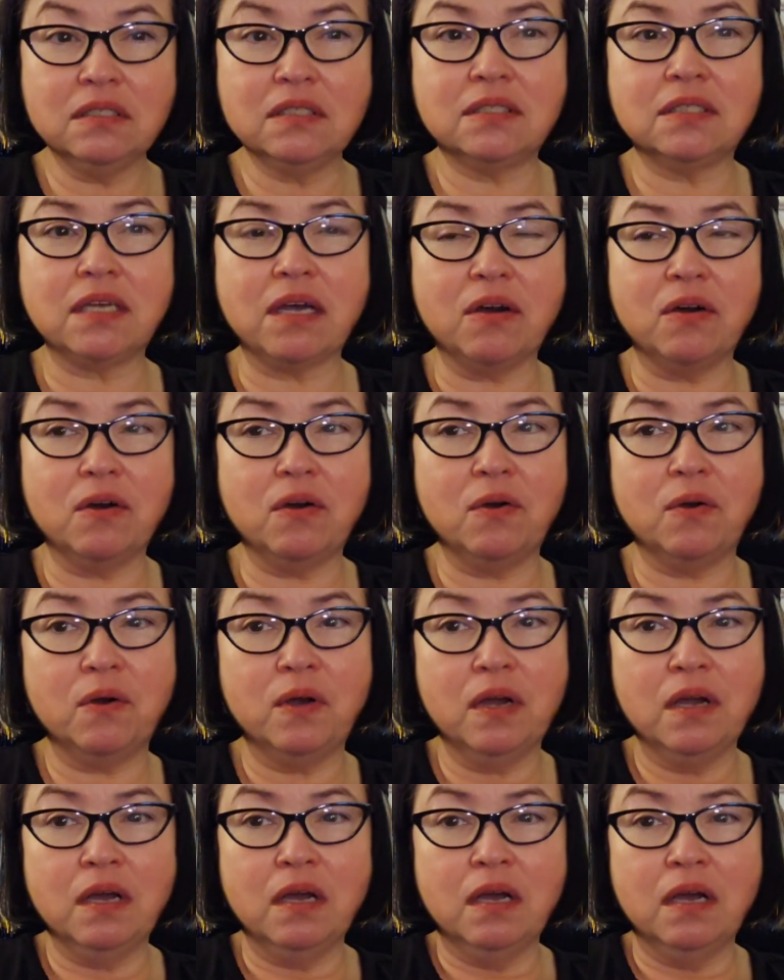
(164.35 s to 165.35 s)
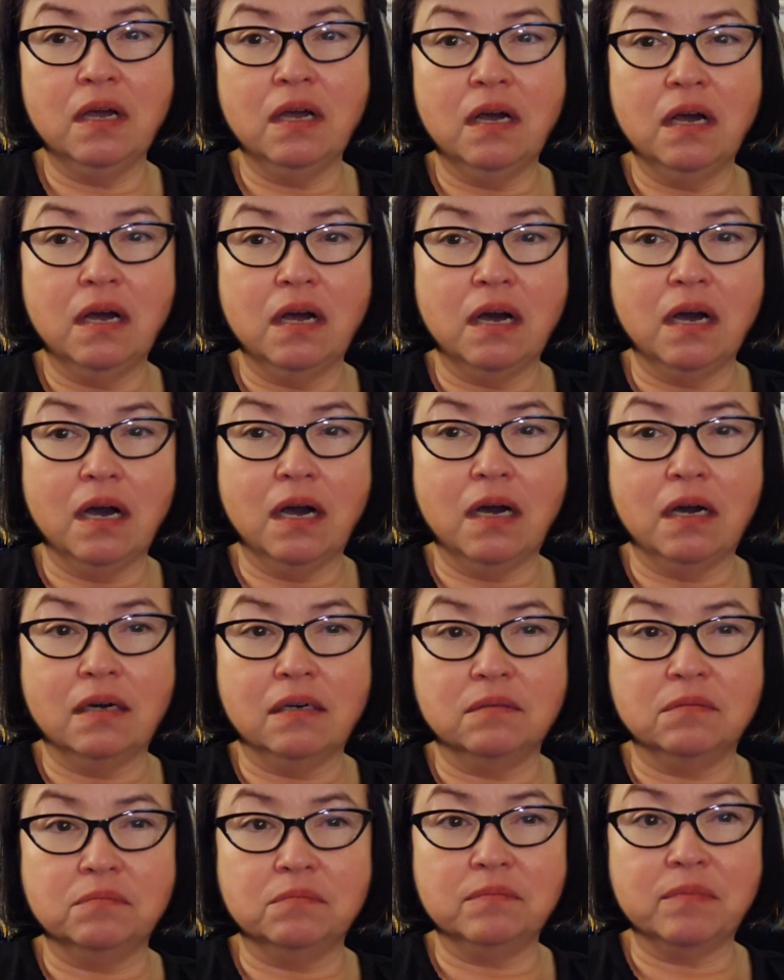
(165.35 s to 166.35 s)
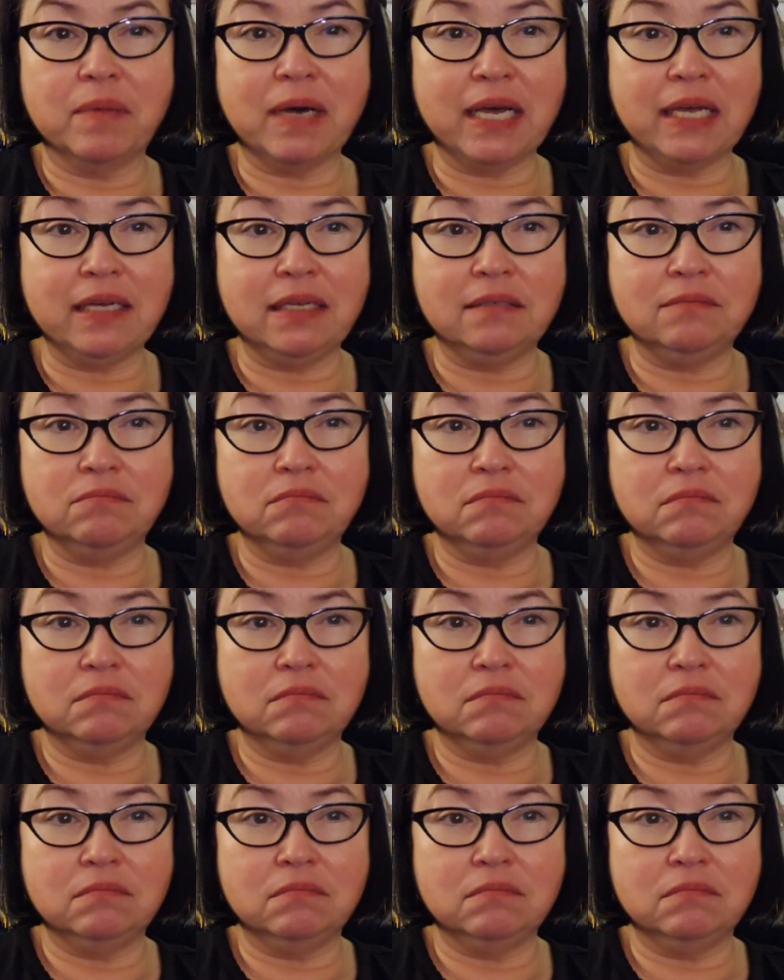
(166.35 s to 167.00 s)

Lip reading: So the